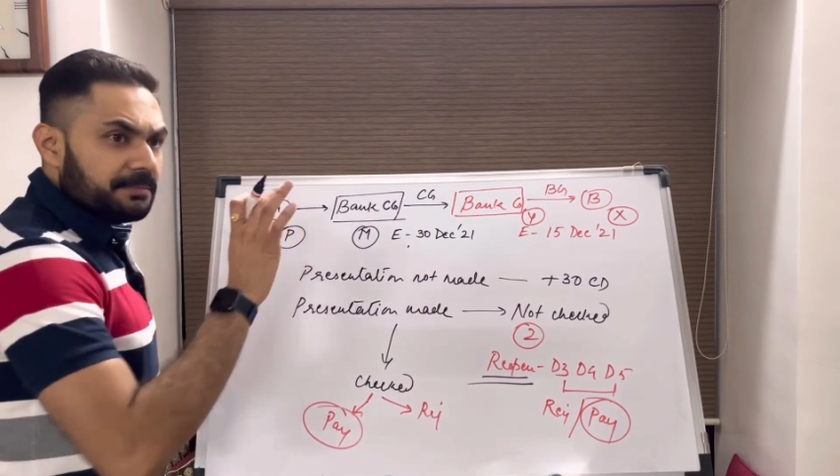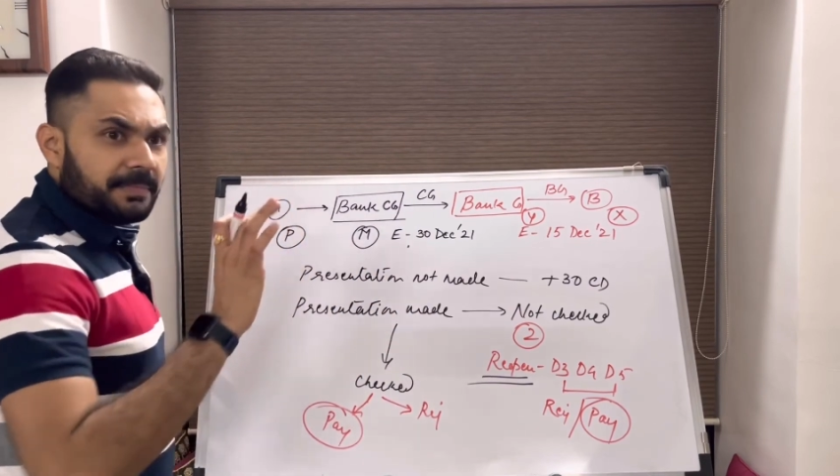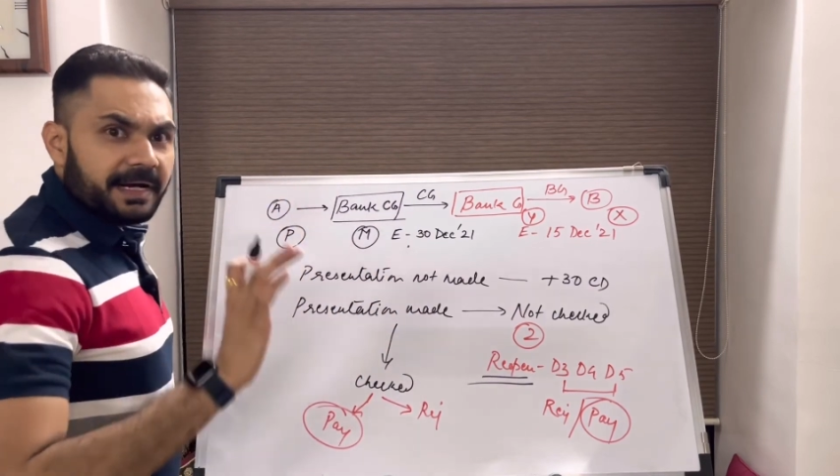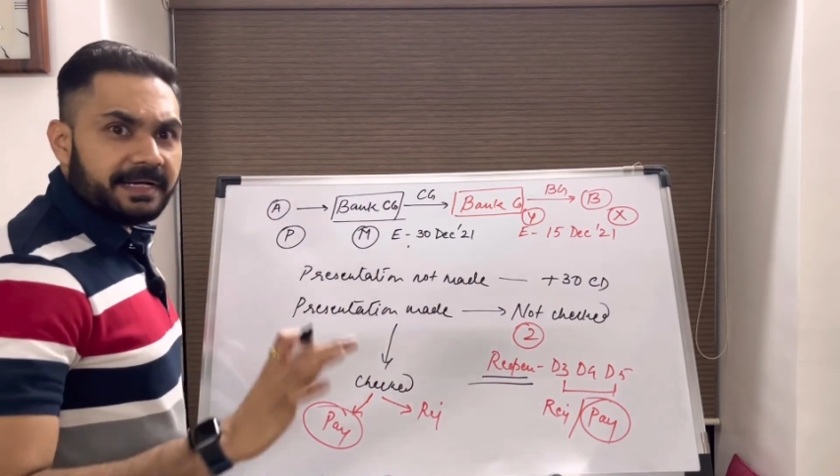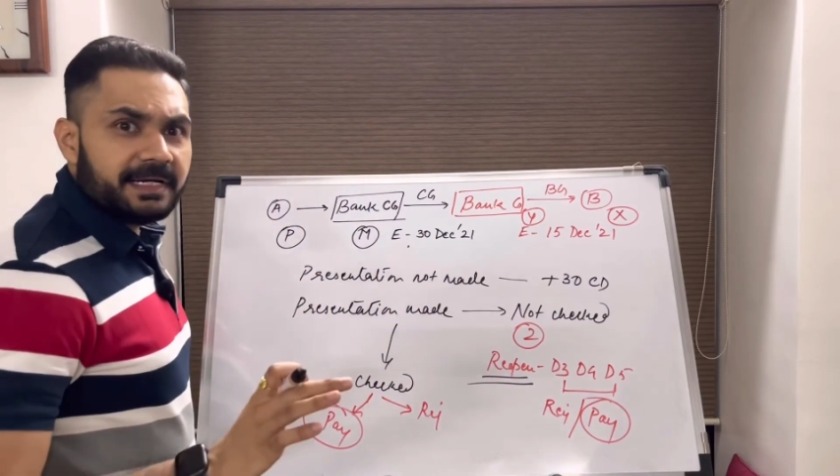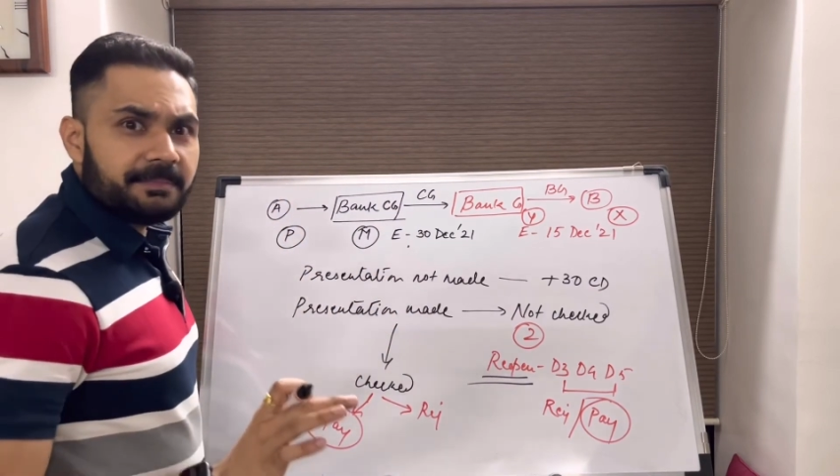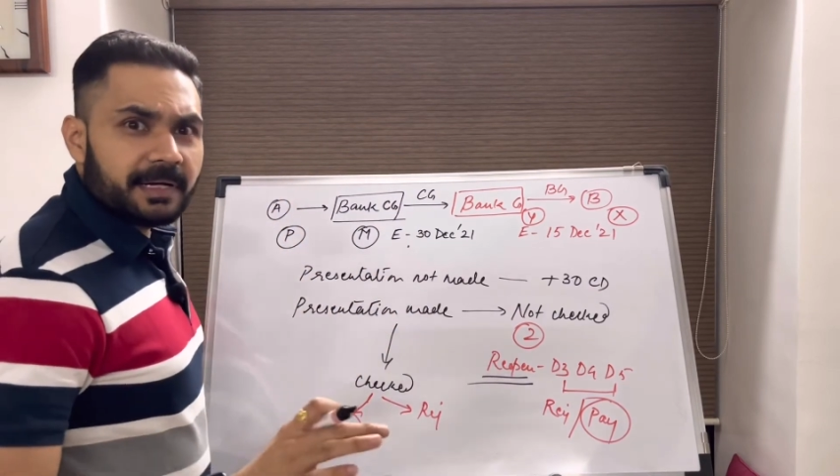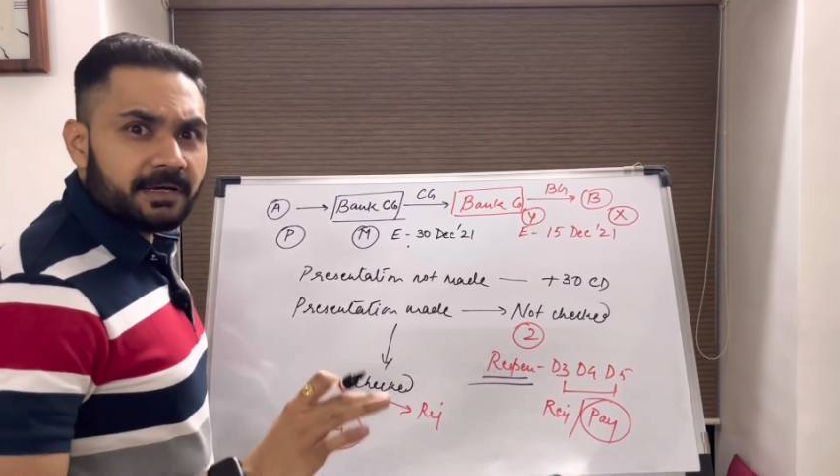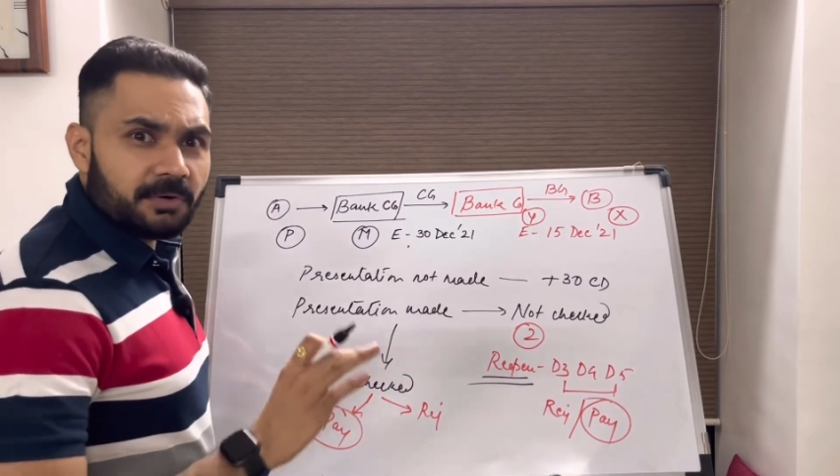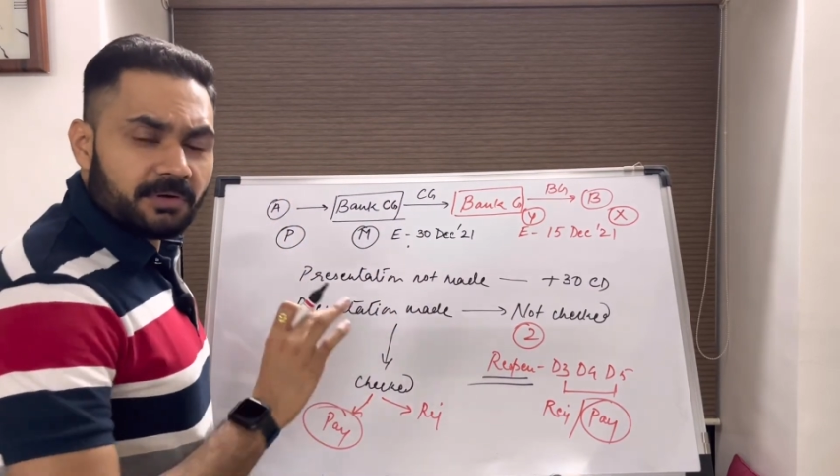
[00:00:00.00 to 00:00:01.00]
binded
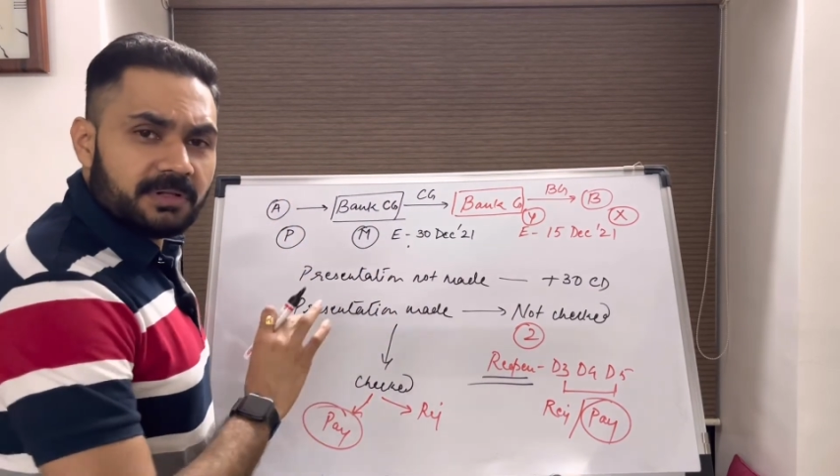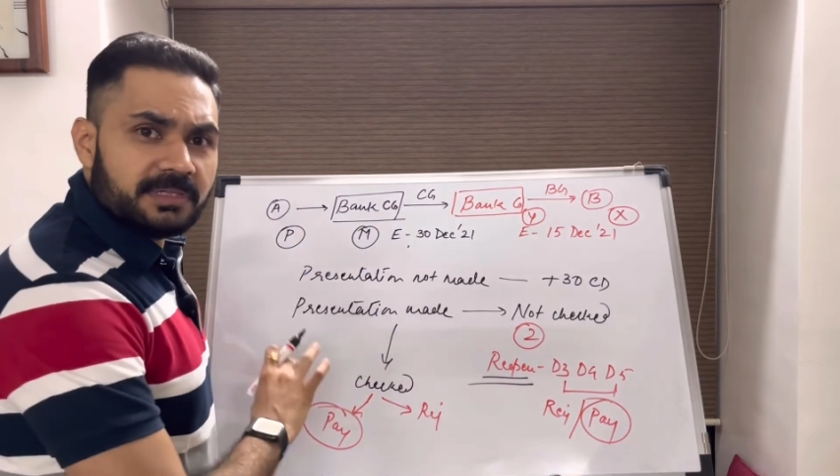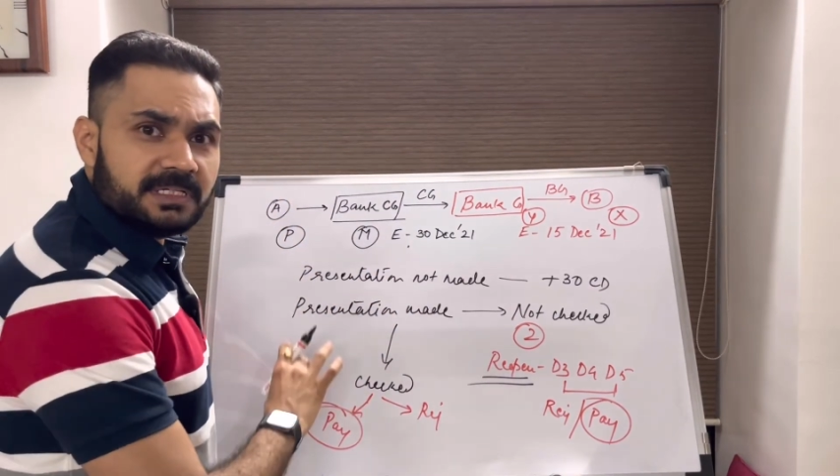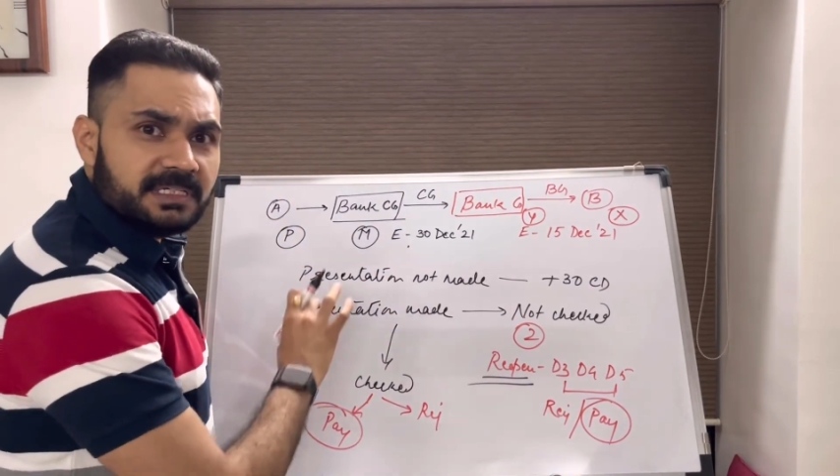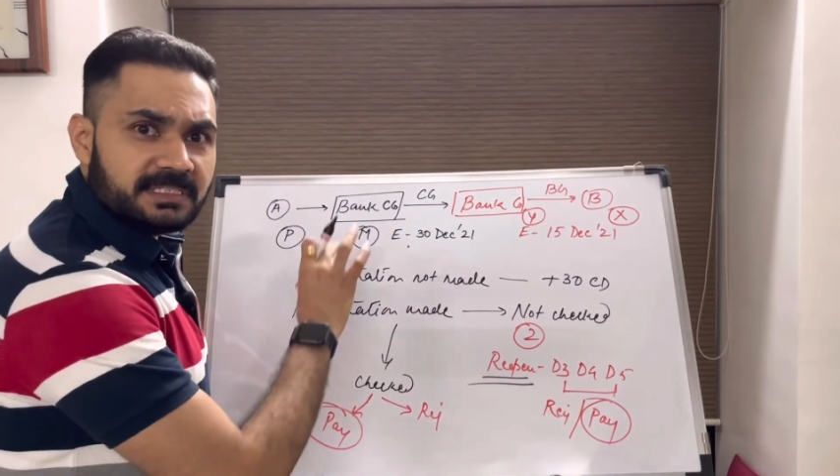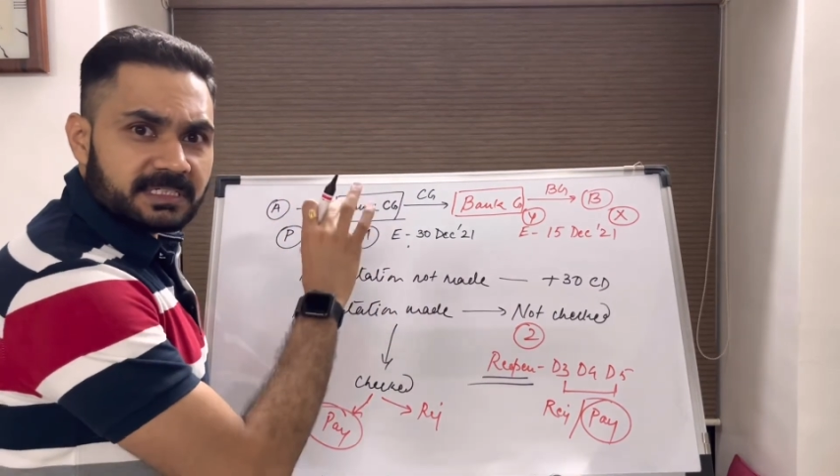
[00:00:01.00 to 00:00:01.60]
by all these